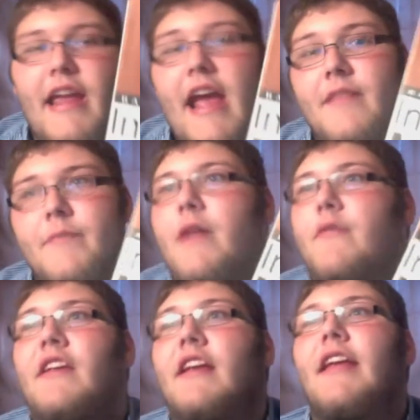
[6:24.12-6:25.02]
Gatsby, and I was
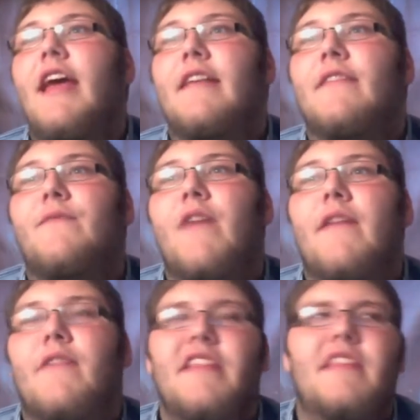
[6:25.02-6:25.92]
like, yes,
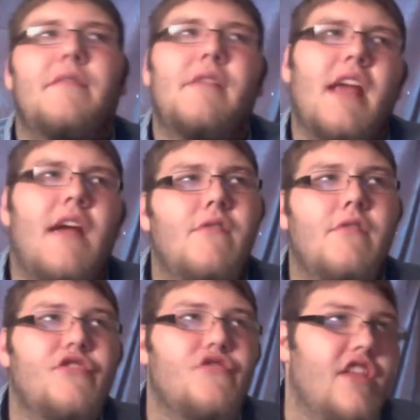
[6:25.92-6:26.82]
favorite. And then they were like,
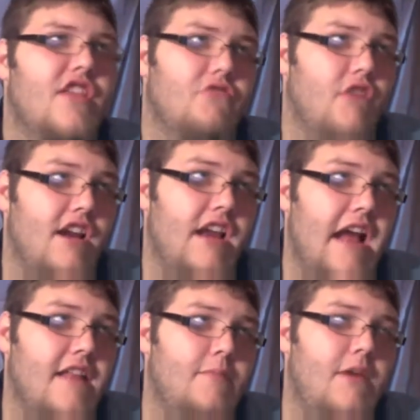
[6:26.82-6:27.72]
everyone's read The Great
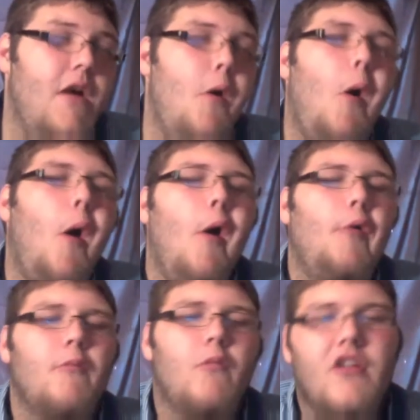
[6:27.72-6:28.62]
Gatsby,
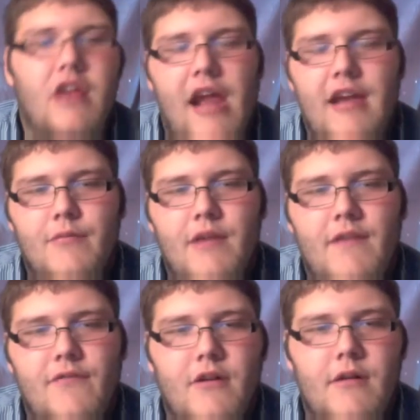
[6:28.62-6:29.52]
which I did read
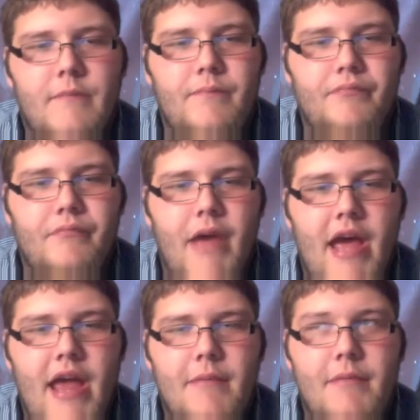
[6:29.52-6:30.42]
it for
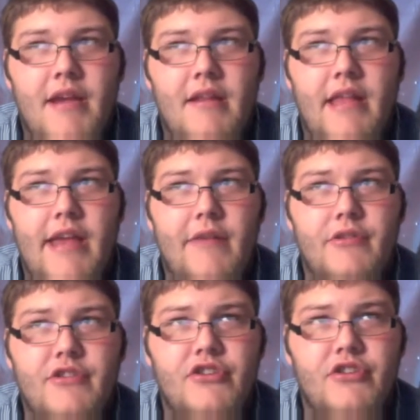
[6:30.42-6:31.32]
my AP
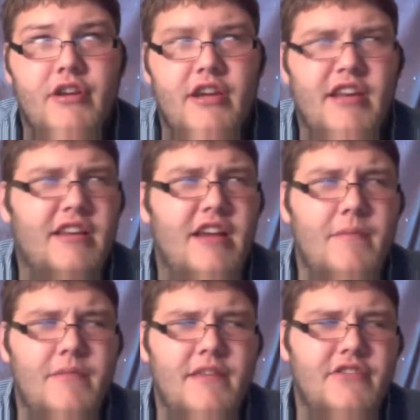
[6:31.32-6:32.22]
language and
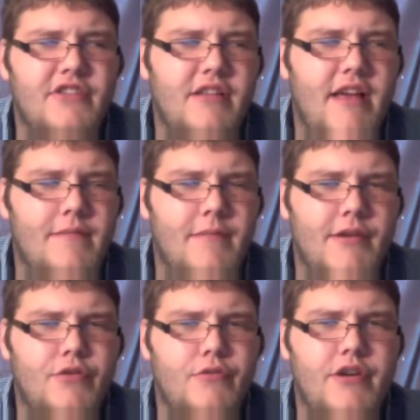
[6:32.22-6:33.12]
composition class my
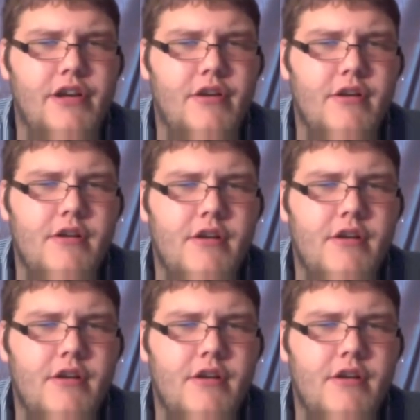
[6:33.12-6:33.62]
junior year,